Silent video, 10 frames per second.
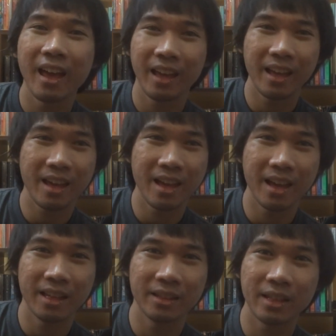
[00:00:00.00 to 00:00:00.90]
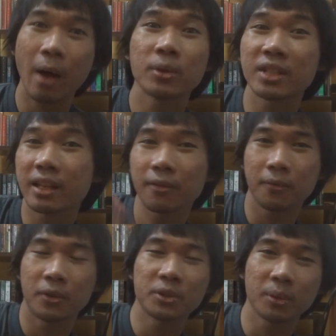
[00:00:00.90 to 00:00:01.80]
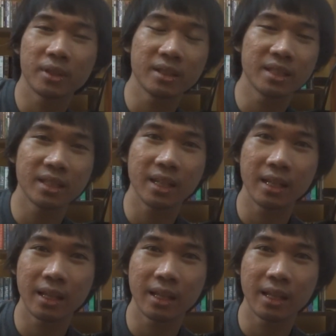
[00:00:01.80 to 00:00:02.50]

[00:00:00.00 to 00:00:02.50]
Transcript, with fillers: And that was, like, the first one in the scene.